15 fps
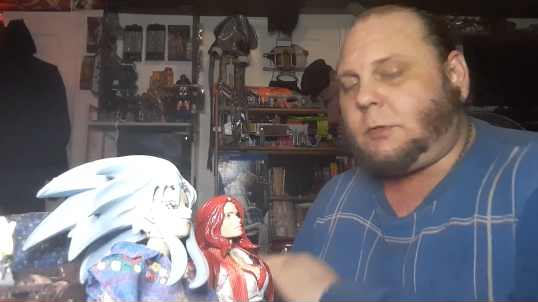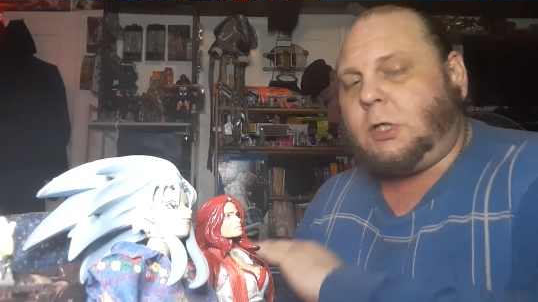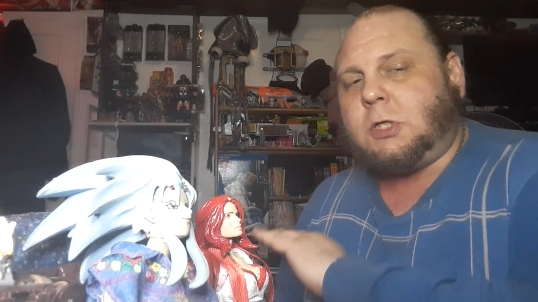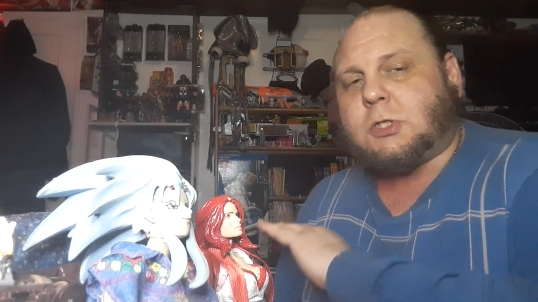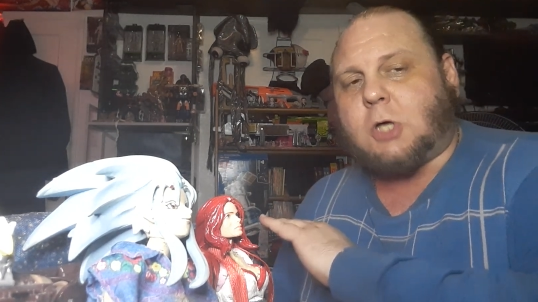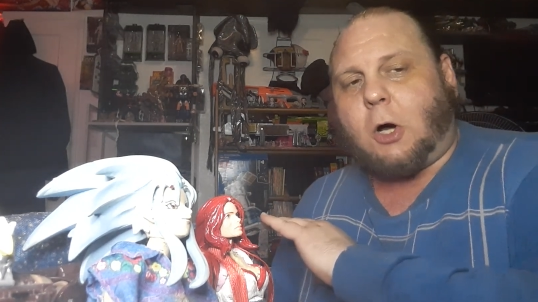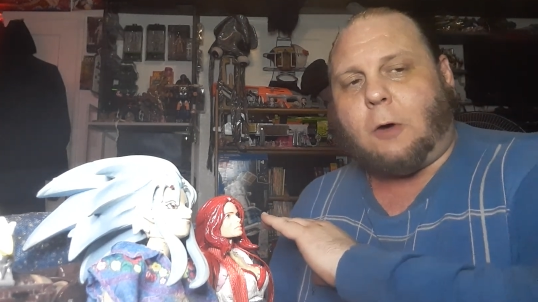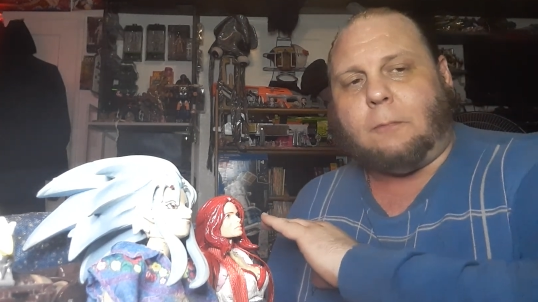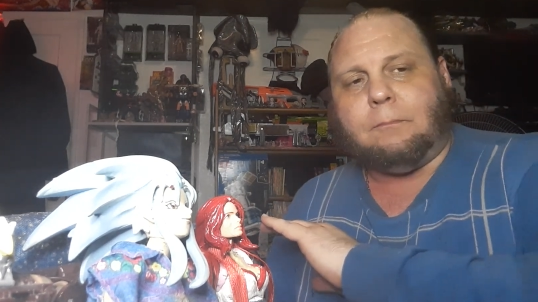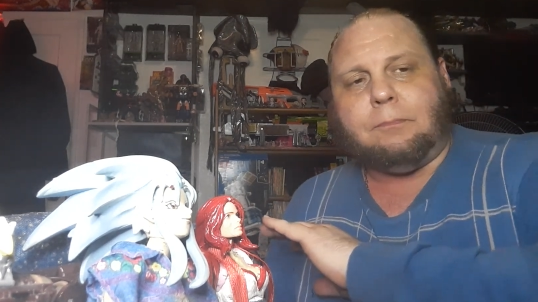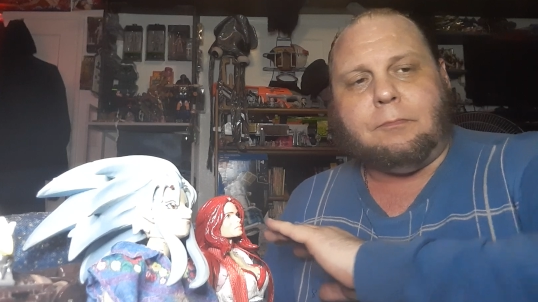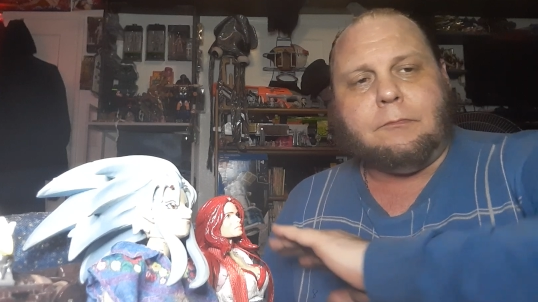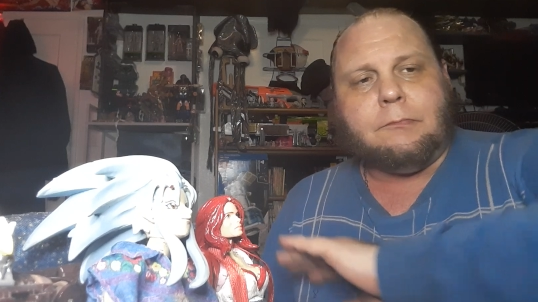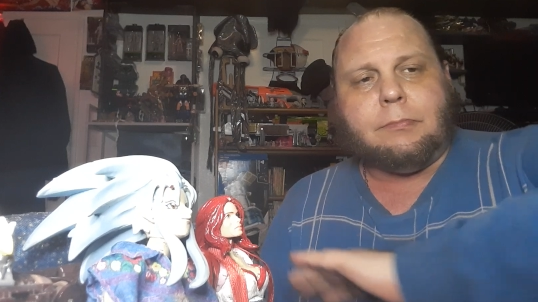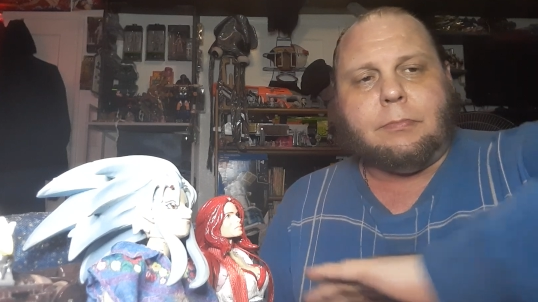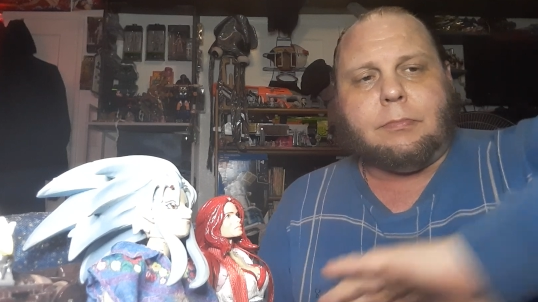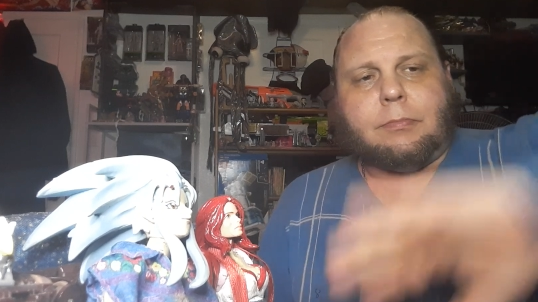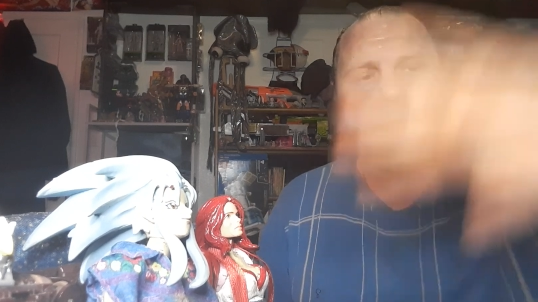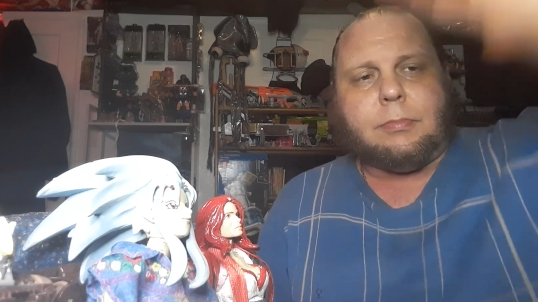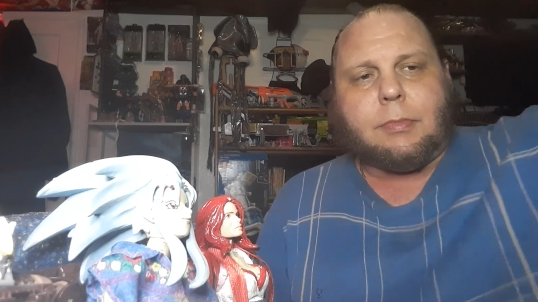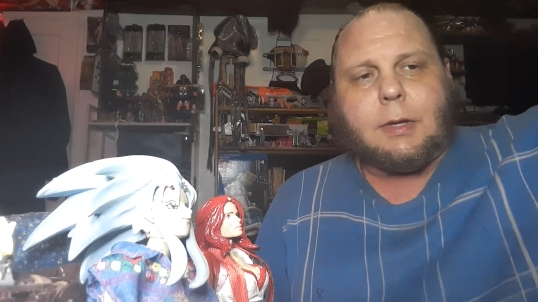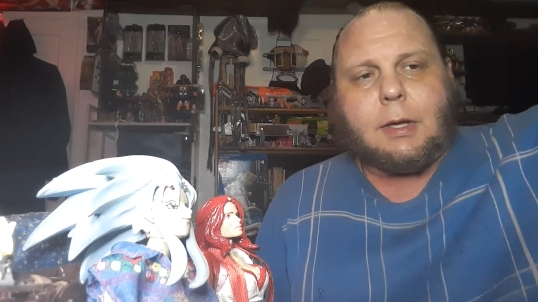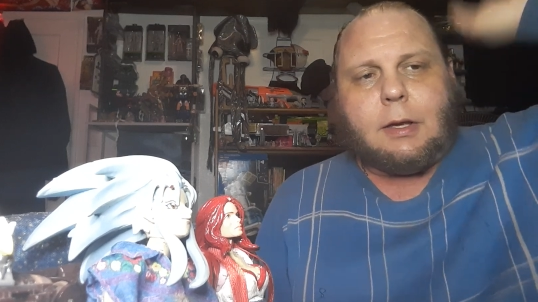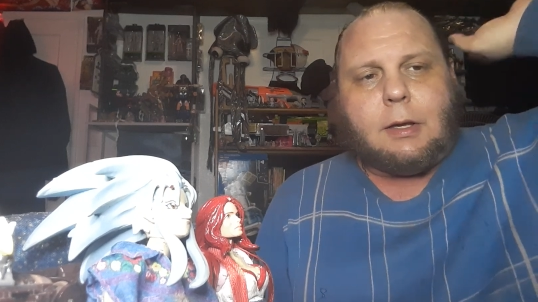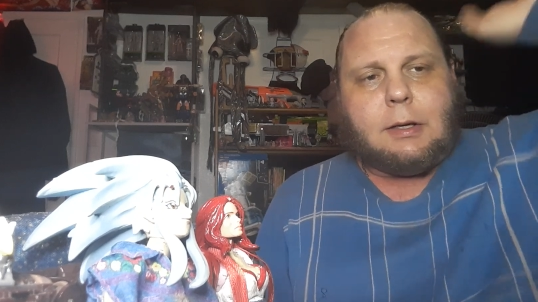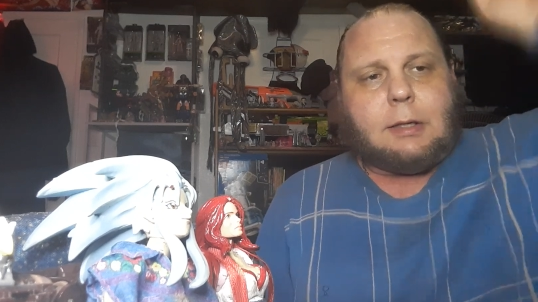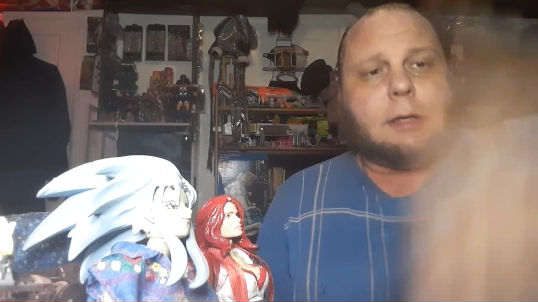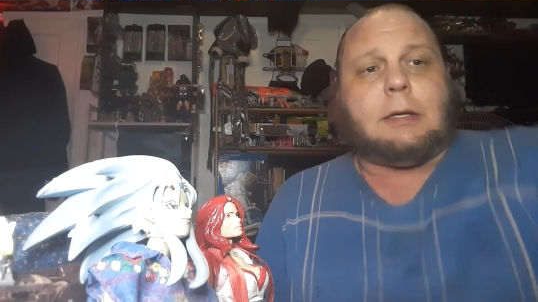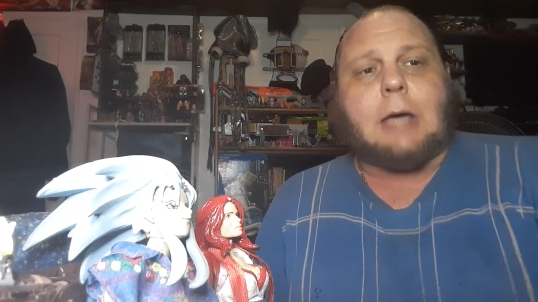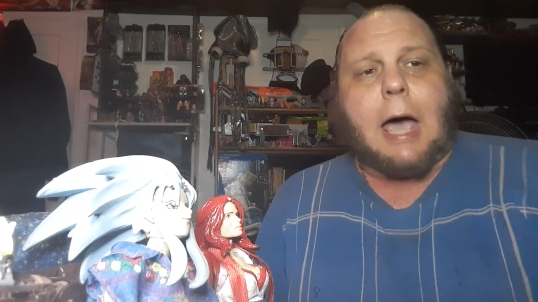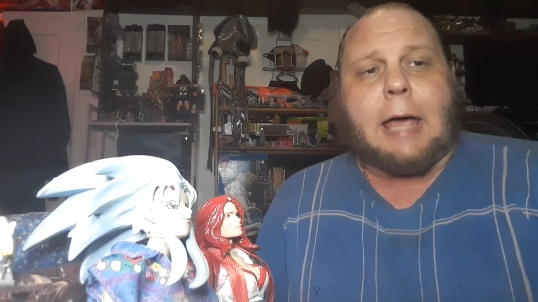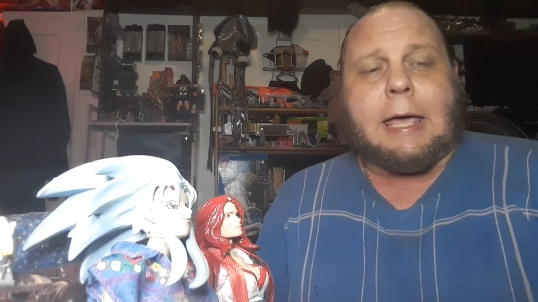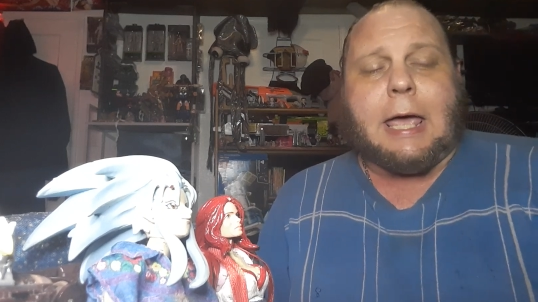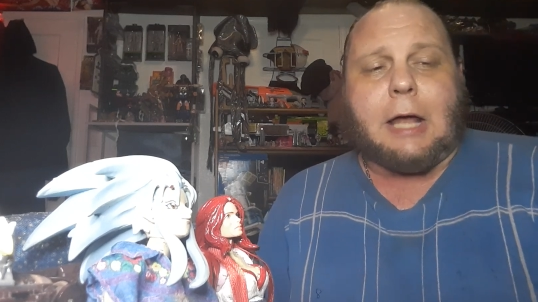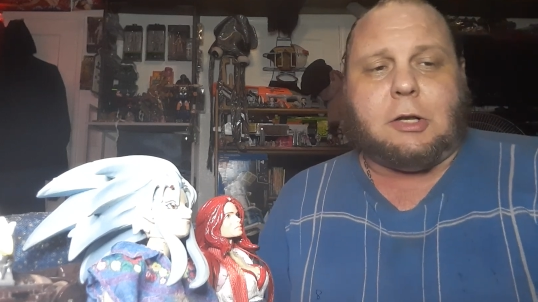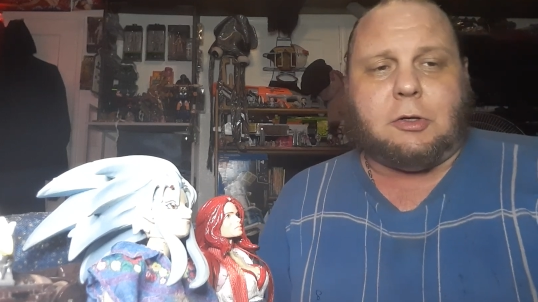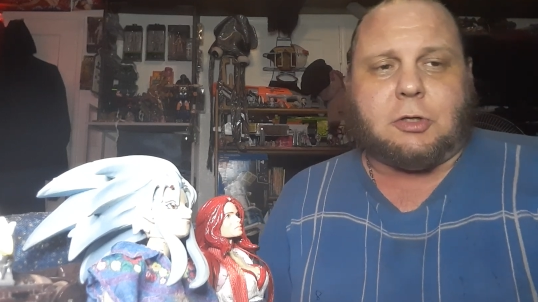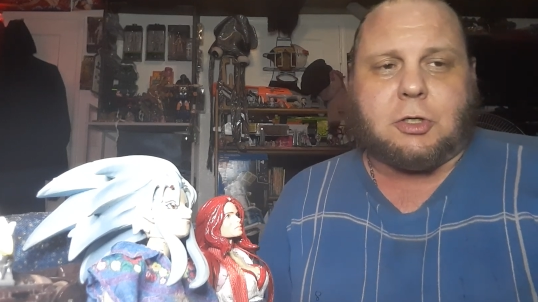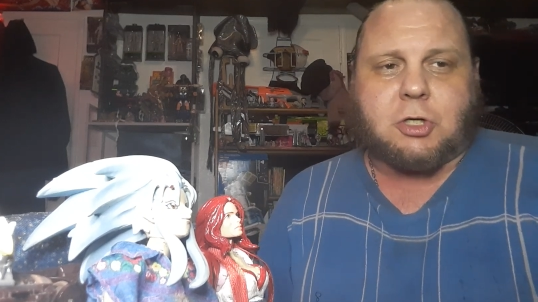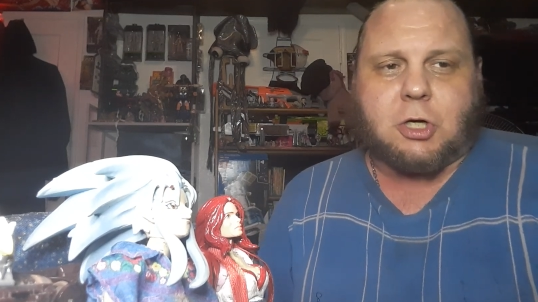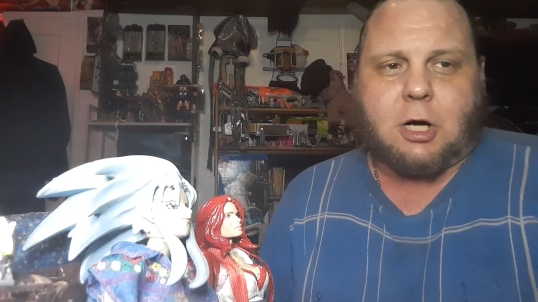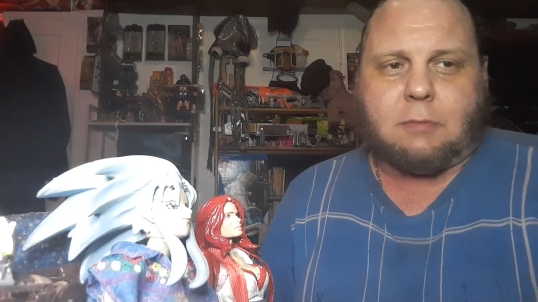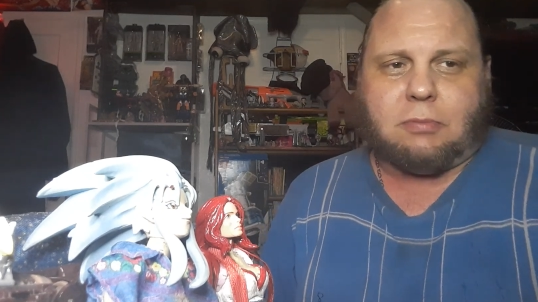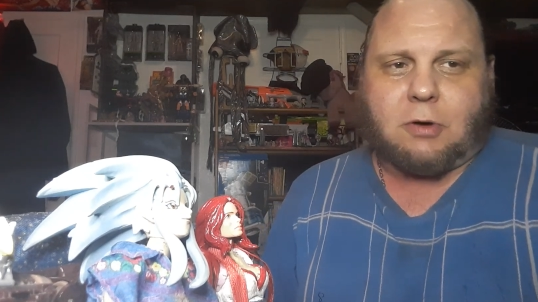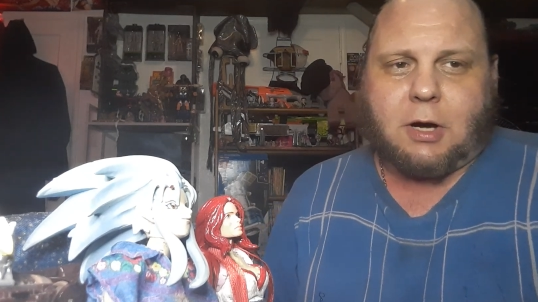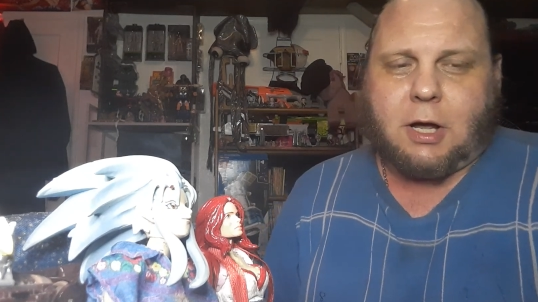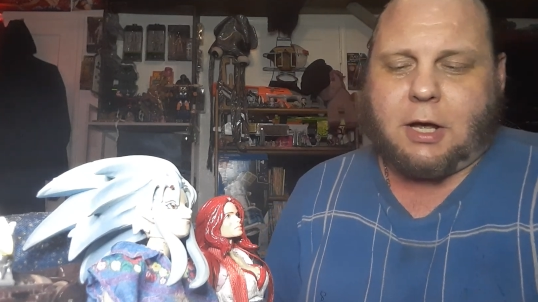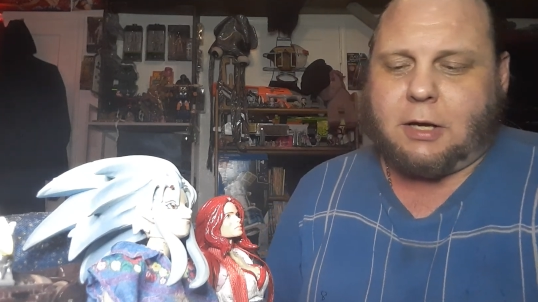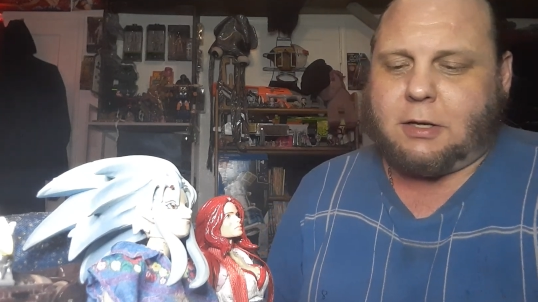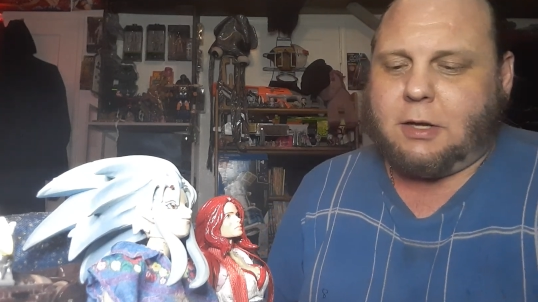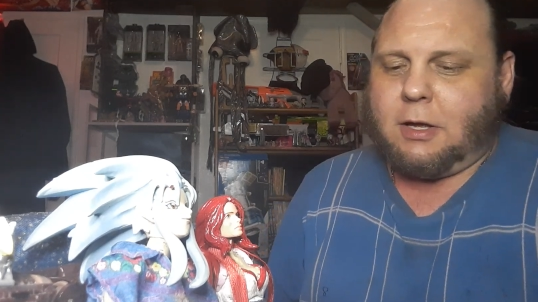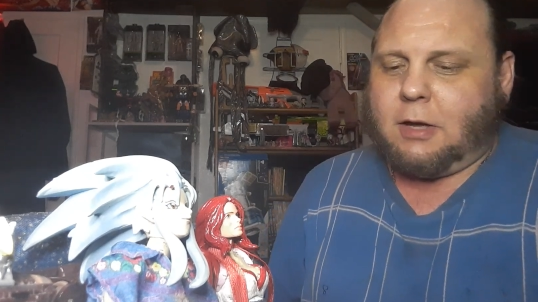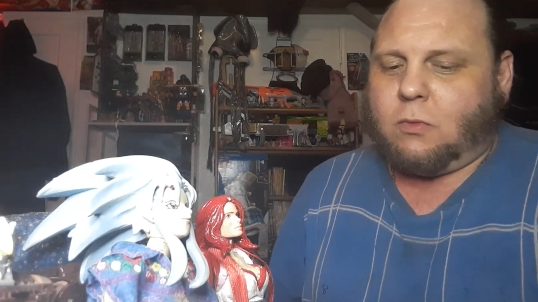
So, guy can't do the job right.